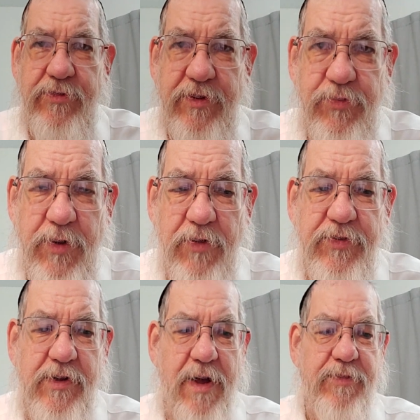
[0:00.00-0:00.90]
this we
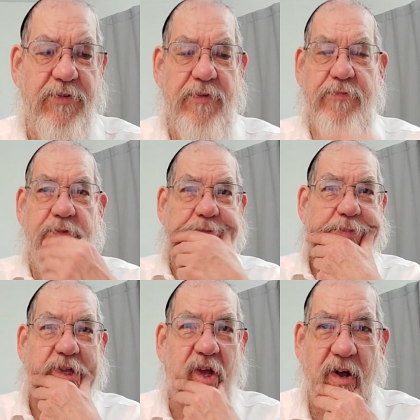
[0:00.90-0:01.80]
also come to the
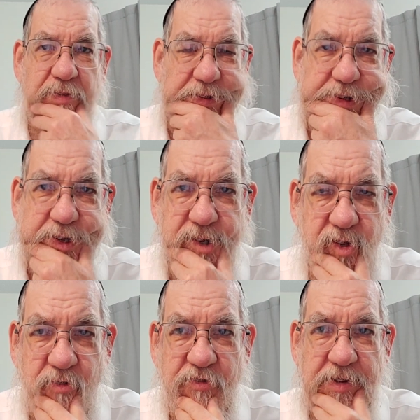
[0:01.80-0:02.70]
fulfillment of the
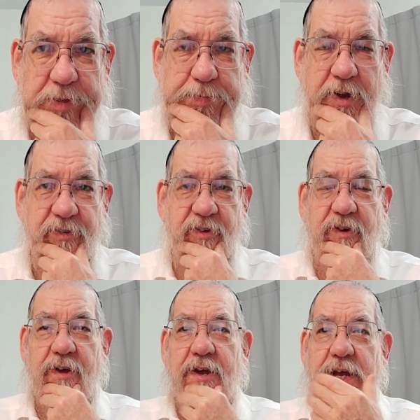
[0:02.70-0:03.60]
conclusion of the pasuk,
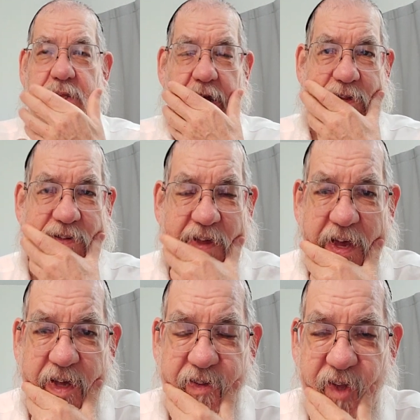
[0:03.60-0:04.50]
that it
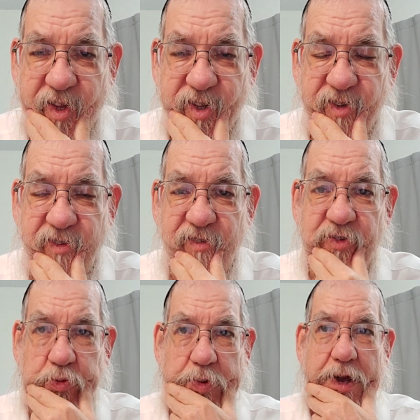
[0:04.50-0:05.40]
says that this is
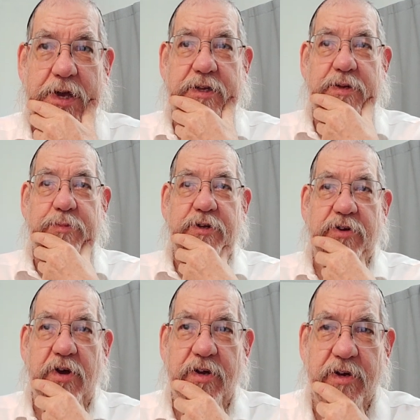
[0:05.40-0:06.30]
the way the
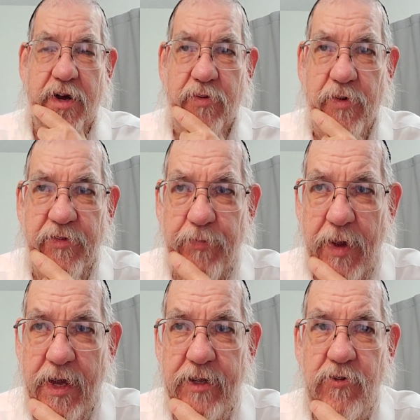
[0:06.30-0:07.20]
menorah was
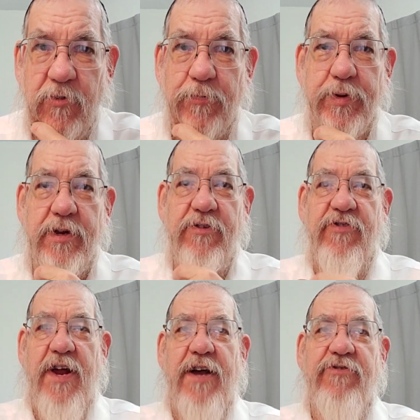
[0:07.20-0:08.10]
made. Upirish
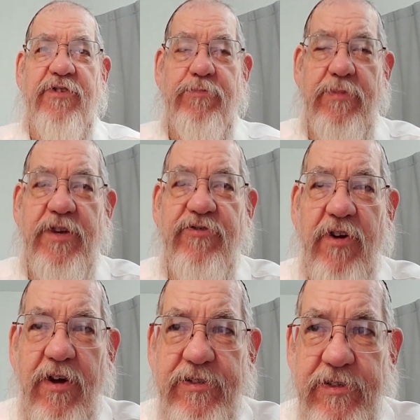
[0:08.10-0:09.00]
Rashi, Misha
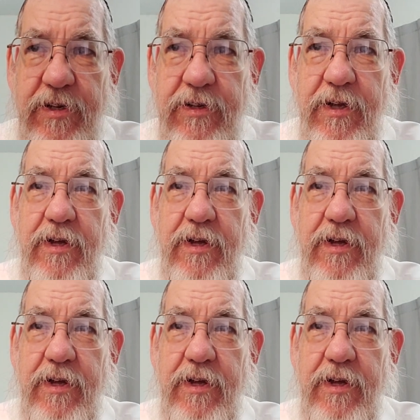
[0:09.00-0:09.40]
also.